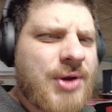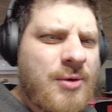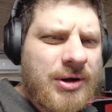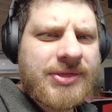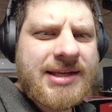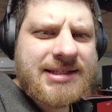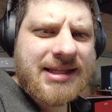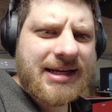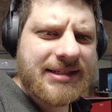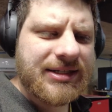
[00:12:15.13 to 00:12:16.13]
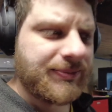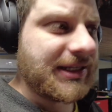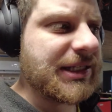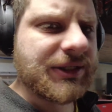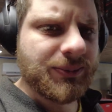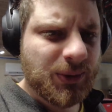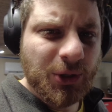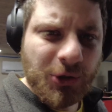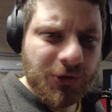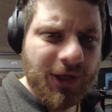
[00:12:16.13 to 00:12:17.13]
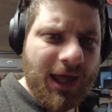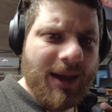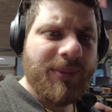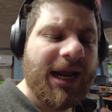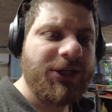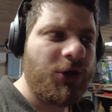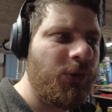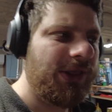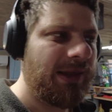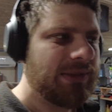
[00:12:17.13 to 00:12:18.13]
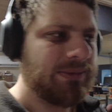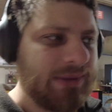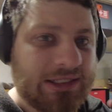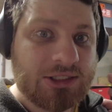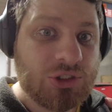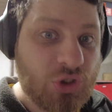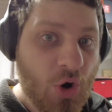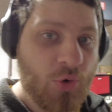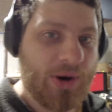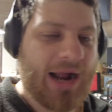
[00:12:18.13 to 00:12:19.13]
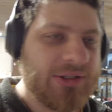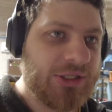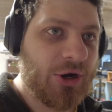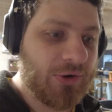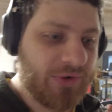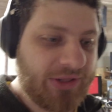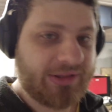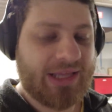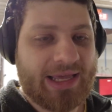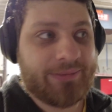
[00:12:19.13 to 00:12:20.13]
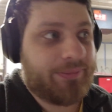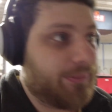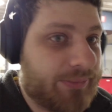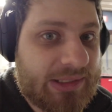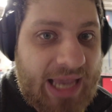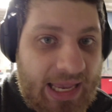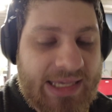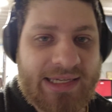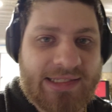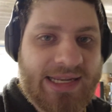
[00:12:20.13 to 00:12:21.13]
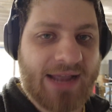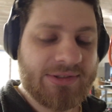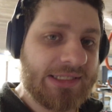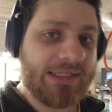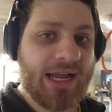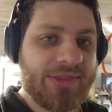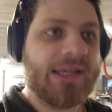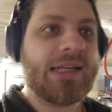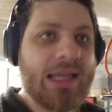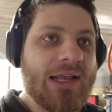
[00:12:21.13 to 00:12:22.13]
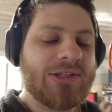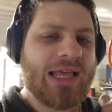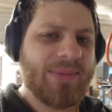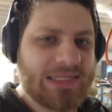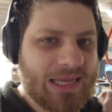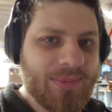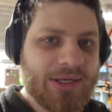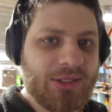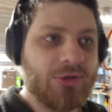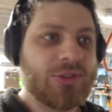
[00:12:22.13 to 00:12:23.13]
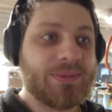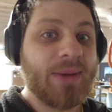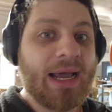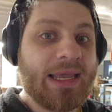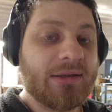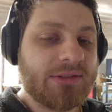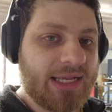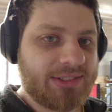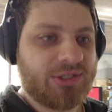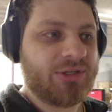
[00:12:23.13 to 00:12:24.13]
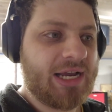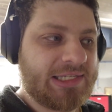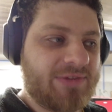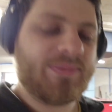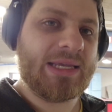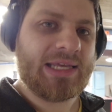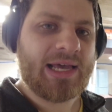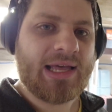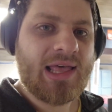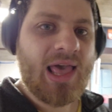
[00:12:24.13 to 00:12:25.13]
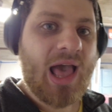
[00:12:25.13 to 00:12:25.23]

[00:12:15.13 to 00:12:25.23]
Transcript: So I want these things to be smooth, but I don't want them to be so rounded over that they get eaten down to nothing. So that means I'm gonna use my less aggressive media.